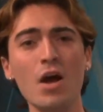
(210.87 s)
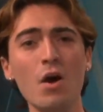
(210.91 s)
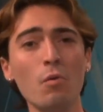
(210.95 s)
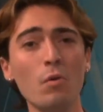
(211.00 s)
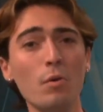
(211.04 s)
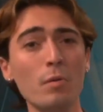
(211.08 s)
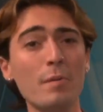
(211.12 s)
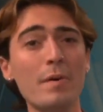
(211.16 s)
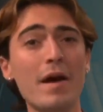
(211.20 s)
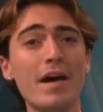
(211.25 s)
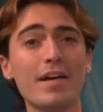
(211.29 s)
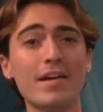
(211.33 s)

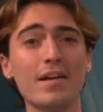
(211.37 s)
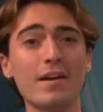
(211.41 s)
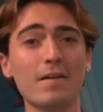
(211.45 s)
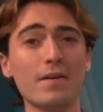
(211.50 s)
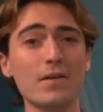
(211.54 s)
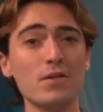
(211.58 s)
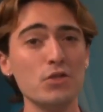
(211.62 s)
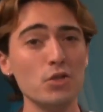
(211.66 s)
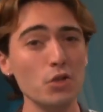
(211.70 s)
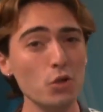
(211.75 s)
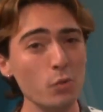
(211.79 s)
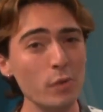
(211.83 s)
We'll be back here
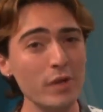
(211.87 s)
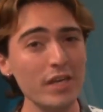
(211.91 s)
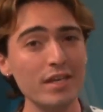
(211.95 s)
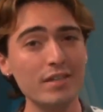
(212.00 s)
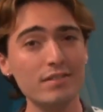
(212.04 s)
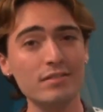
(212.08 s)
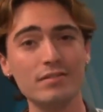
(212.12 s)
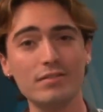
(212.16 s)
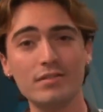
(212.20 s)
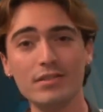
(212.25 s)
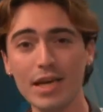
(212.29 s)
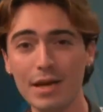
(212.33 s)
in two
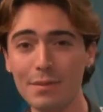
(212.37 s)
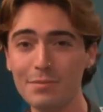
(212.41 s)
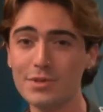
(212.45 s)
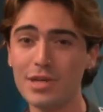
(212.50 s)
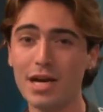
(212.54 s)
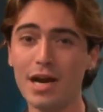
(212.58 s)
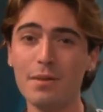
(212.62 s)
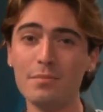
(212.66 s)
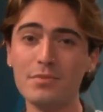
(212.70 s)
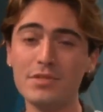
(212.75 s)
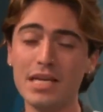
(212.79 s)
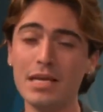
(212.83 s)
weeks, same
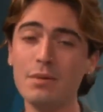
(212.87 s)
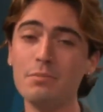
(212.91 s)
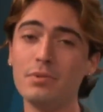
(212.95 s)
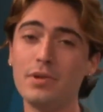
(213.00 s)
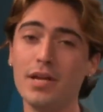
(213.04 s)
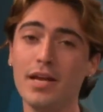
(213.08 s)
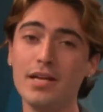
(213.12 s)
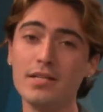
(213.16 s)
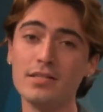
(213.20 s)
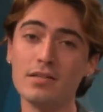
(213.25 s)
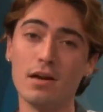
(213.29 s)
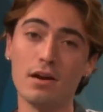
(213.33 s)
time, same place,